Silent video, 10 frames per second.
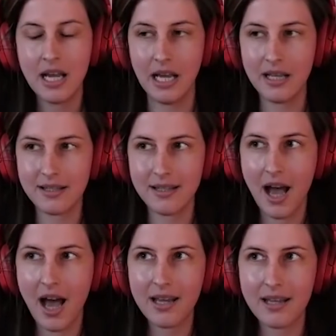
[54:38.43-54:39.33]
it's
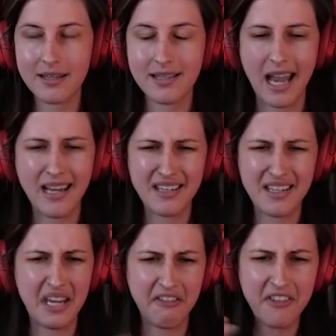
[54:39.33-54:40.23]
not as
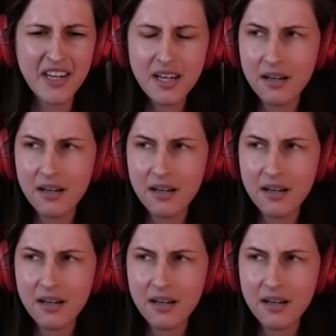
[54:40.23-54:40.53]
scientific.